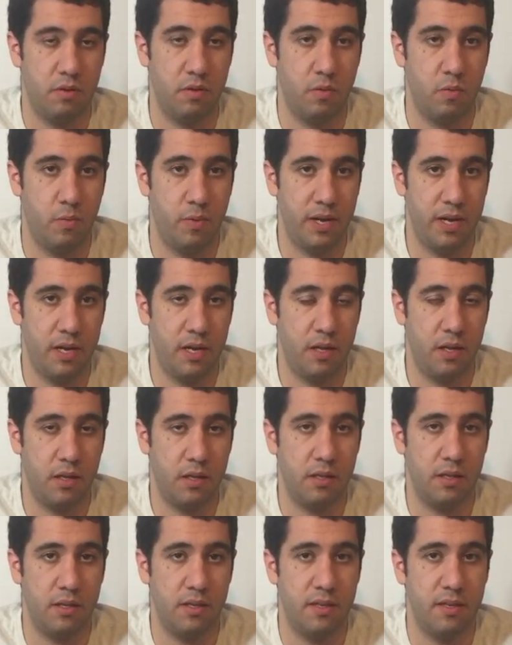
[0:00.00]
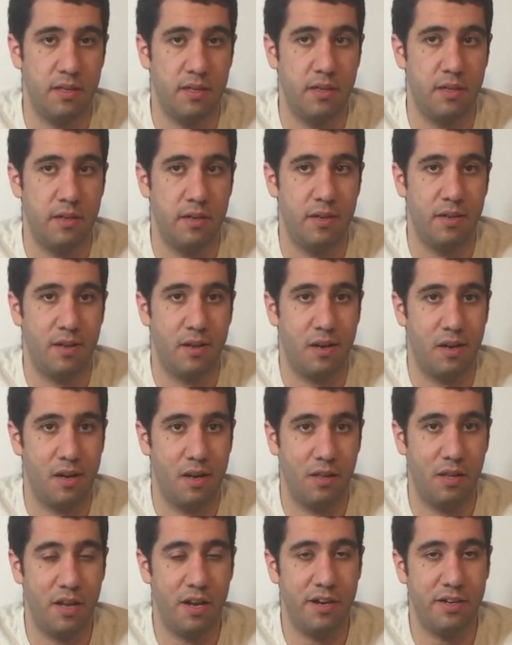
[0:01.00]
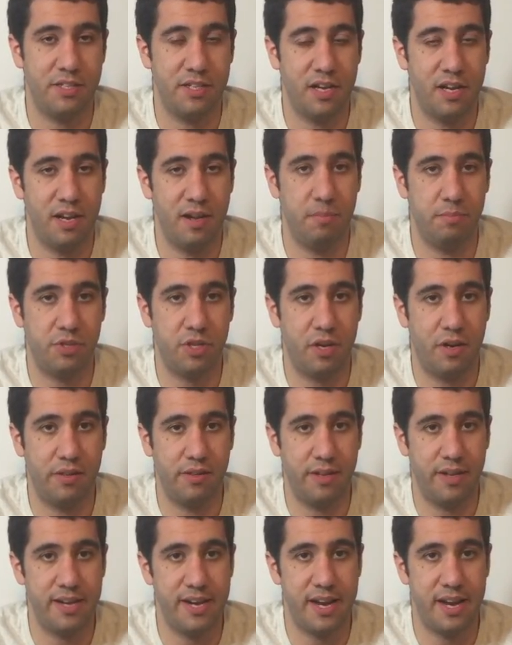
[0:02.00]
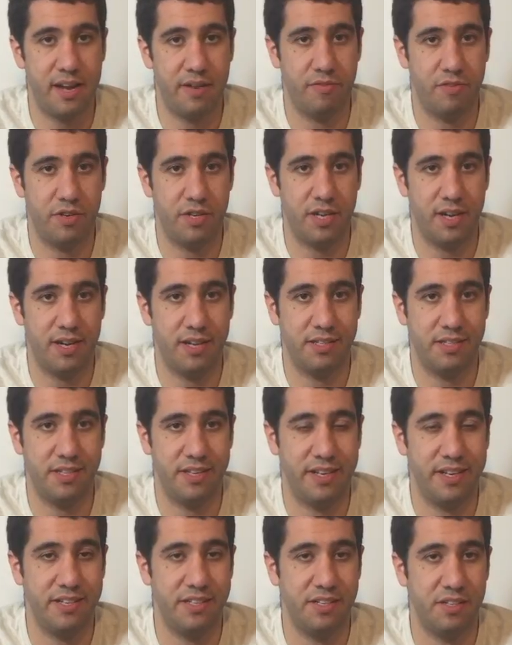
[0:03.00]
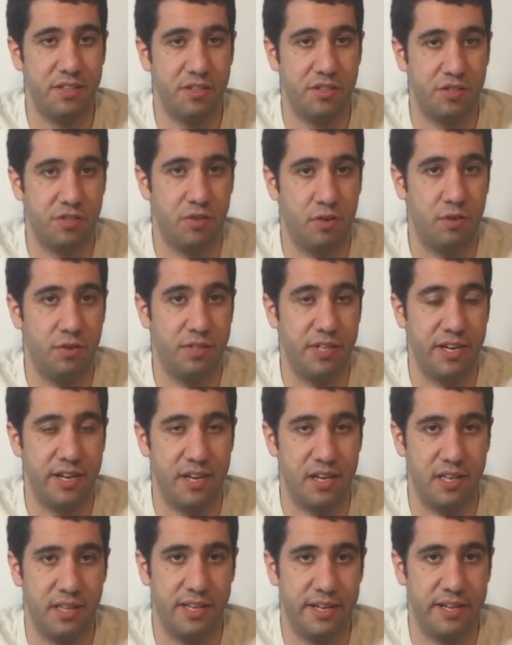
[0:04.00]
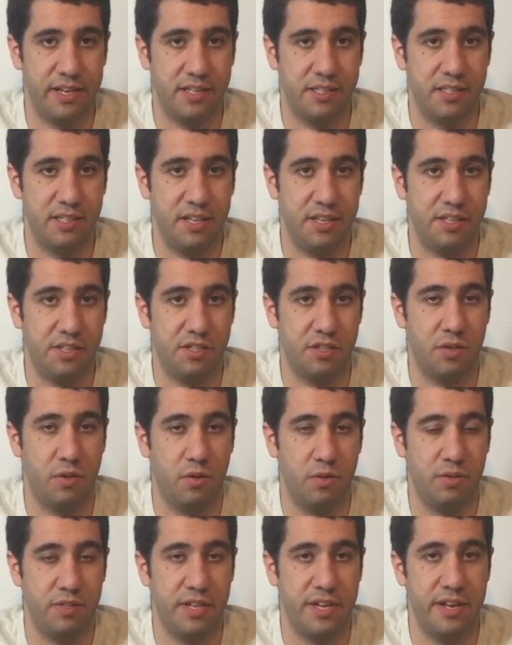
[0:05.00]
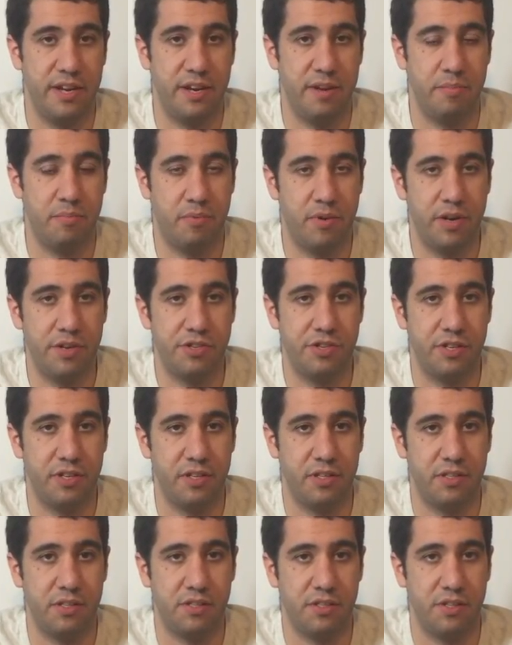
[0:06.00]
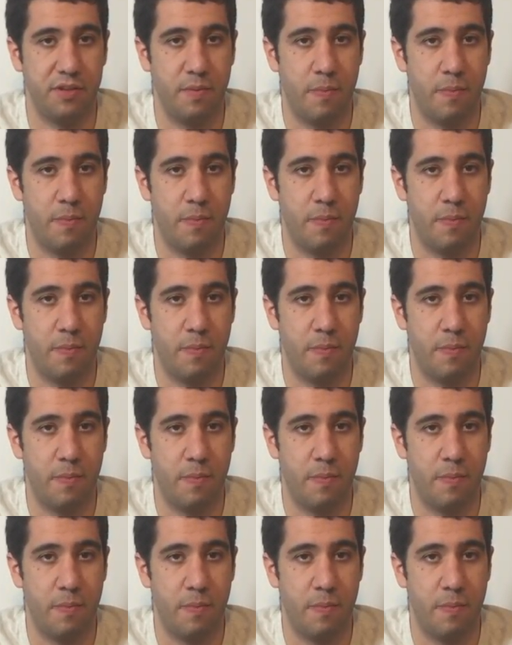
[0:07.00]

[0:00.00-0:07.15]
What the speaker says: Well, a lot of times online advertising isn't sold in clicks, it's sold in impressions.